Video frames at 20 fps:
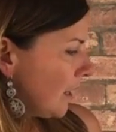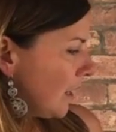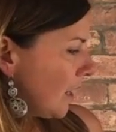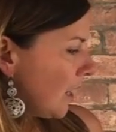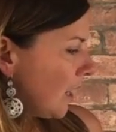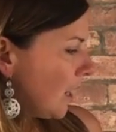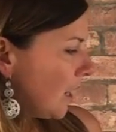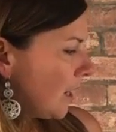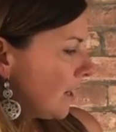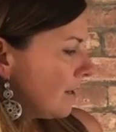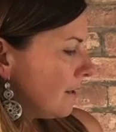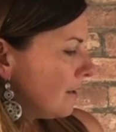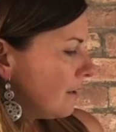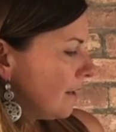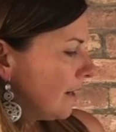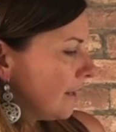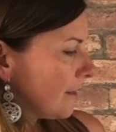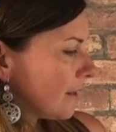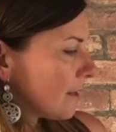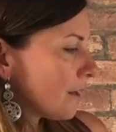Uh,
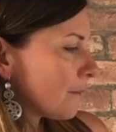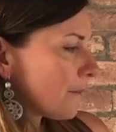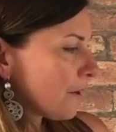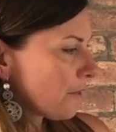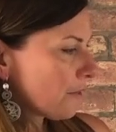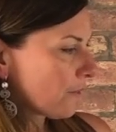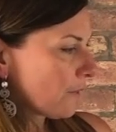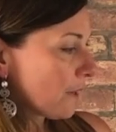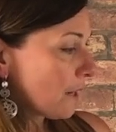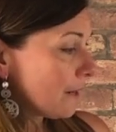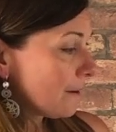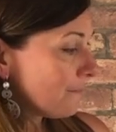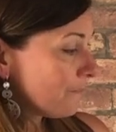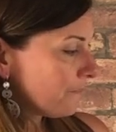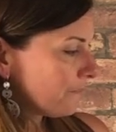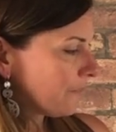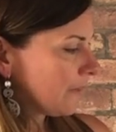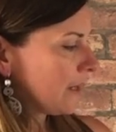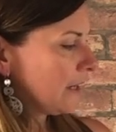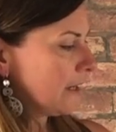and then number three
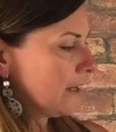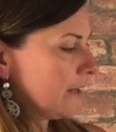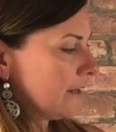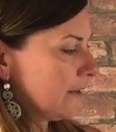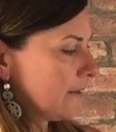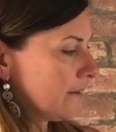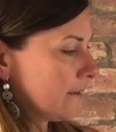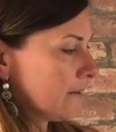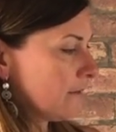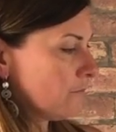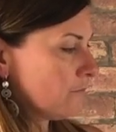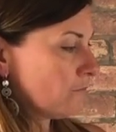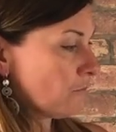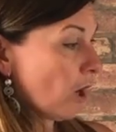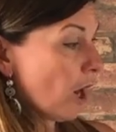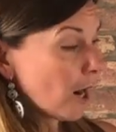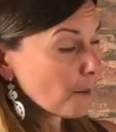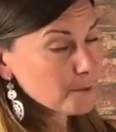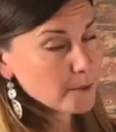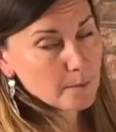is
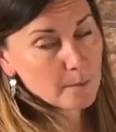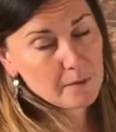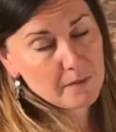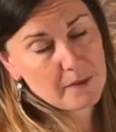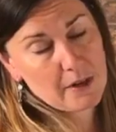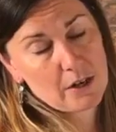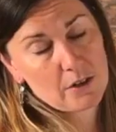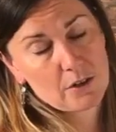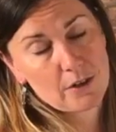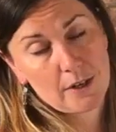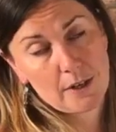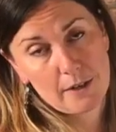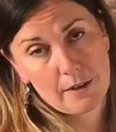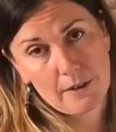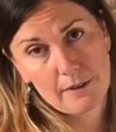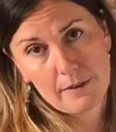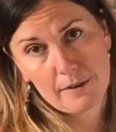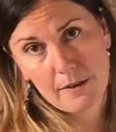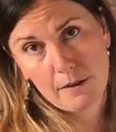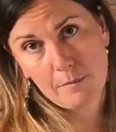optimal fascia
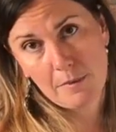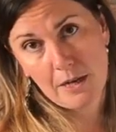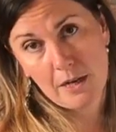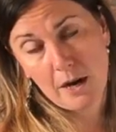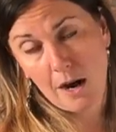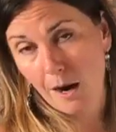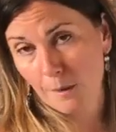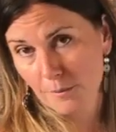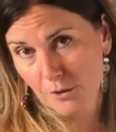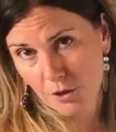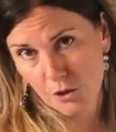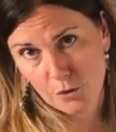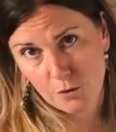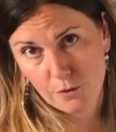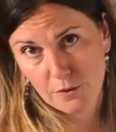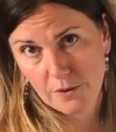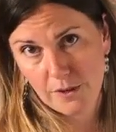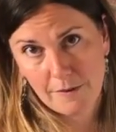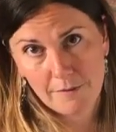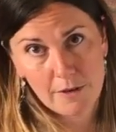is gonna be up
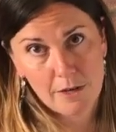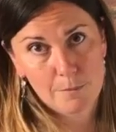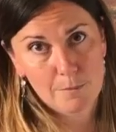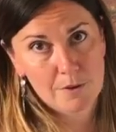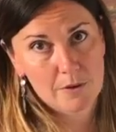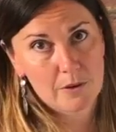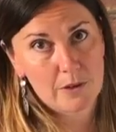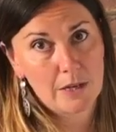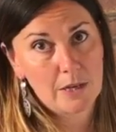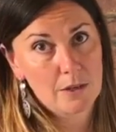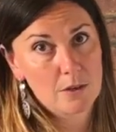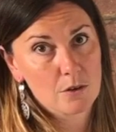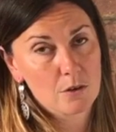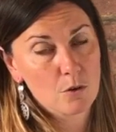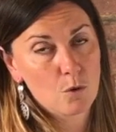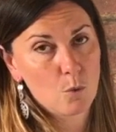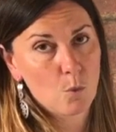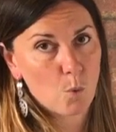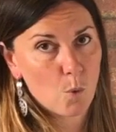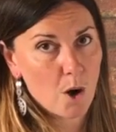to seventy percent
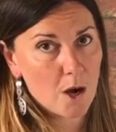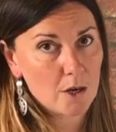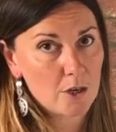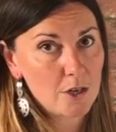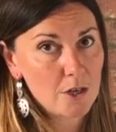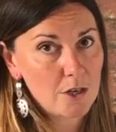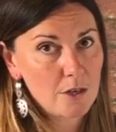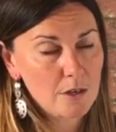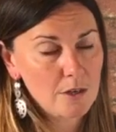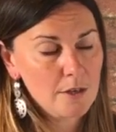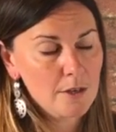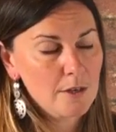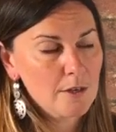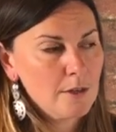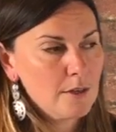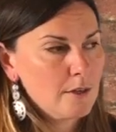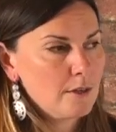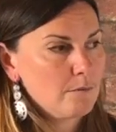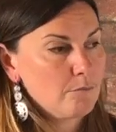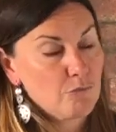water,
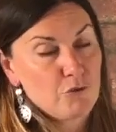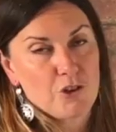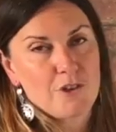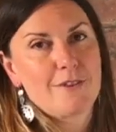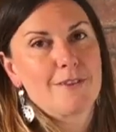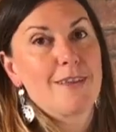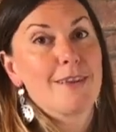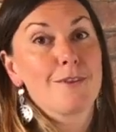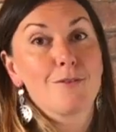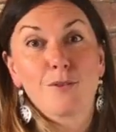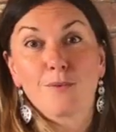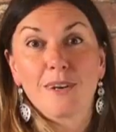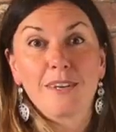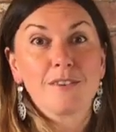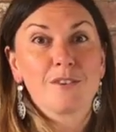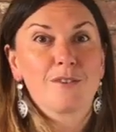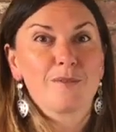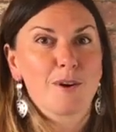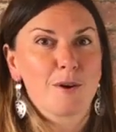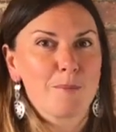just like the
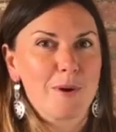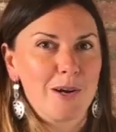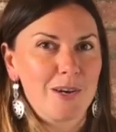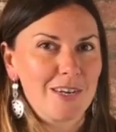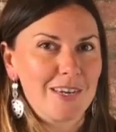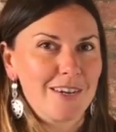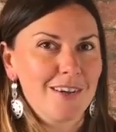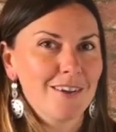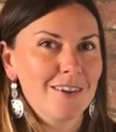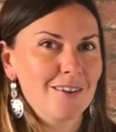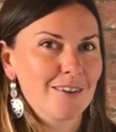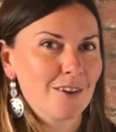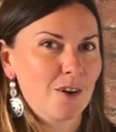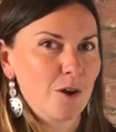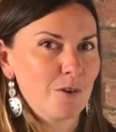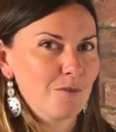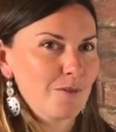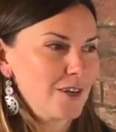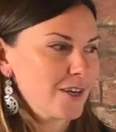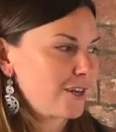rest of our body,
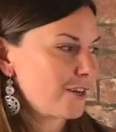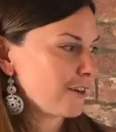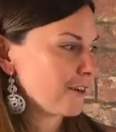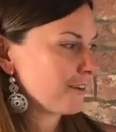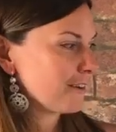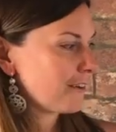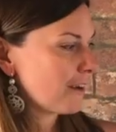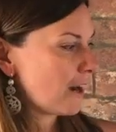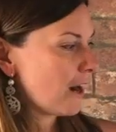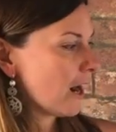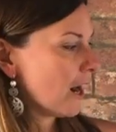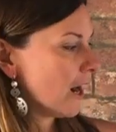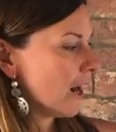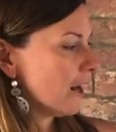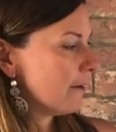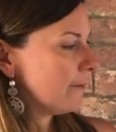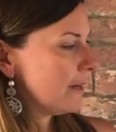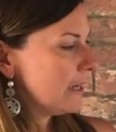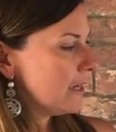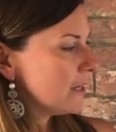go figure.
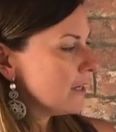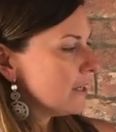Um,